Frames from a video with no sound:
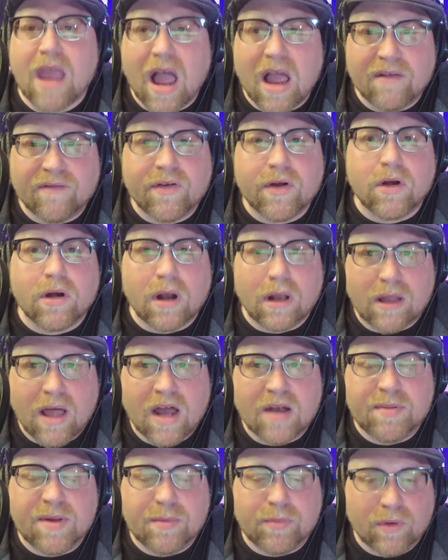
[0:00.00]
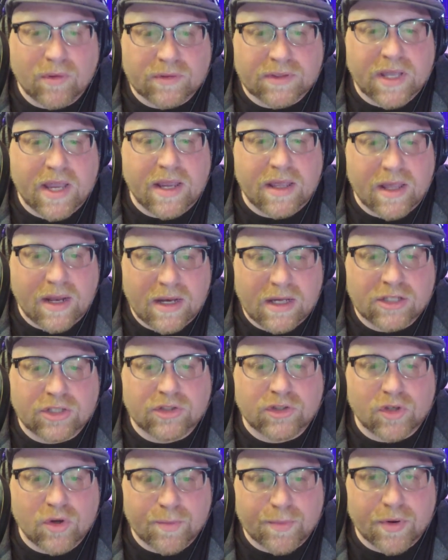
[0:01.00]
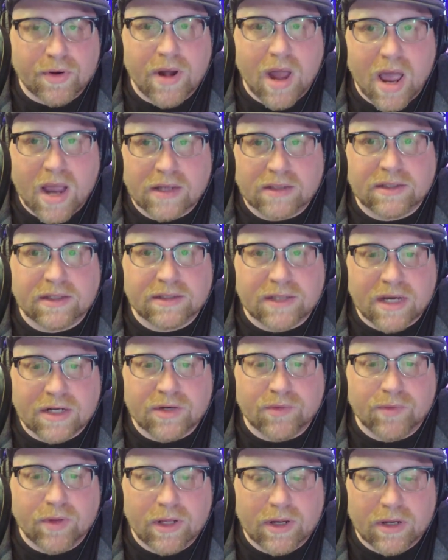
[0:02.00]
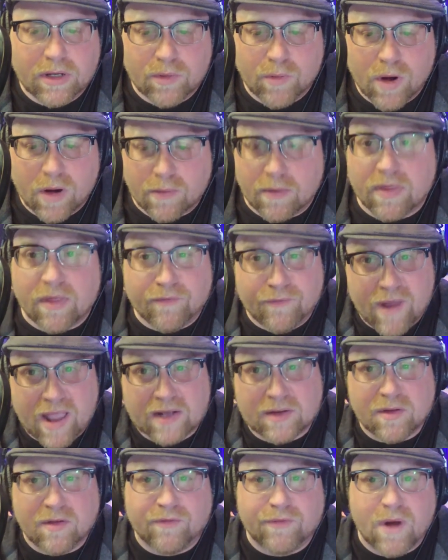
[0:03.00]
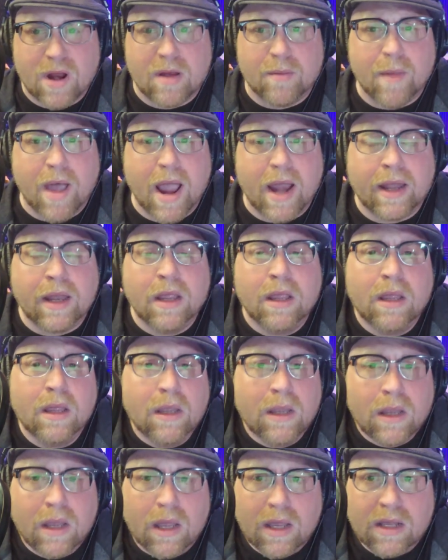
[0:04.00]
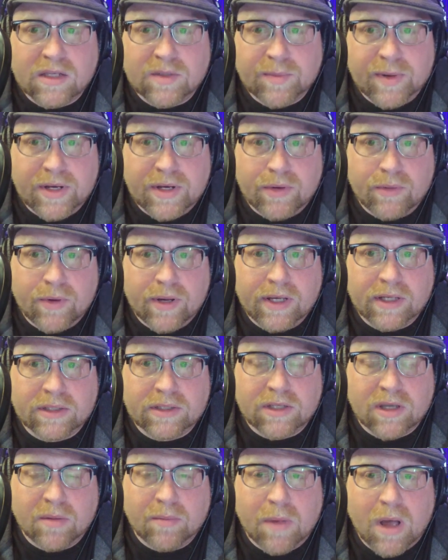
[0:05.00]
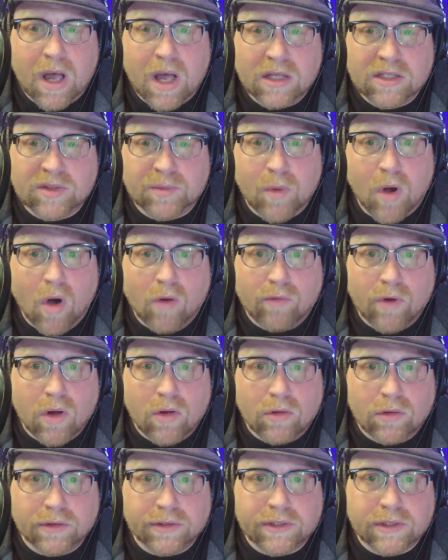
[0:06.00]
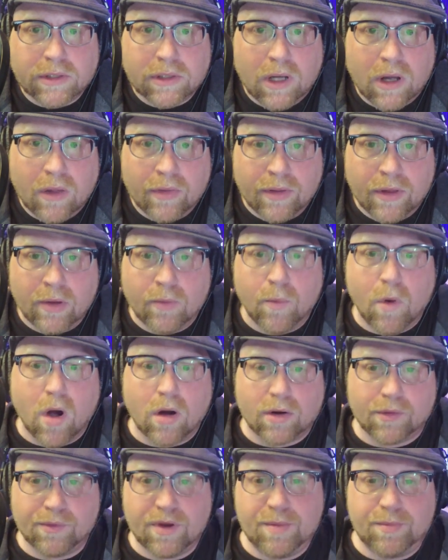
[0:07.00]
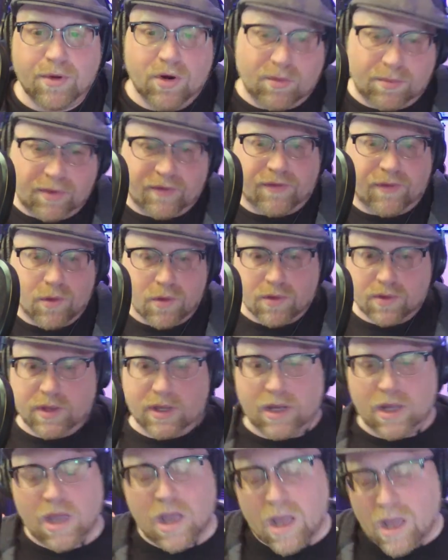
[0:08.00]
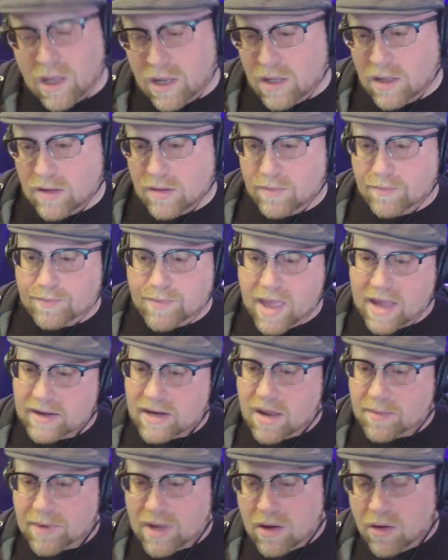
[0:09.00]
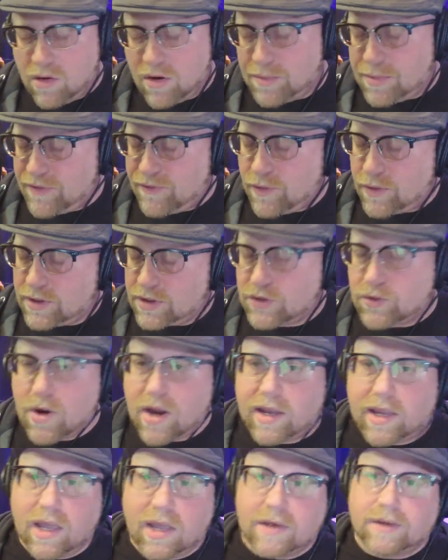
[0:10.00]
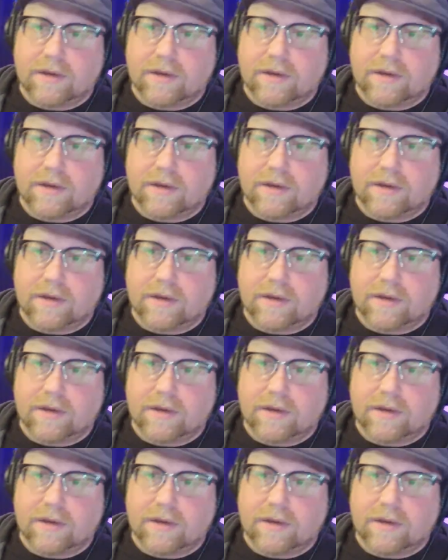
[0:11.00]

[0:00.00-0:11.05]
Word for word: Yeah, I've heard a lot of people say that he's super nice. He's actually really good to work with. In fact, a friend of mine has been doing some uh, small roles on the Walker reboot before the uh, pandemic or before the strike hit.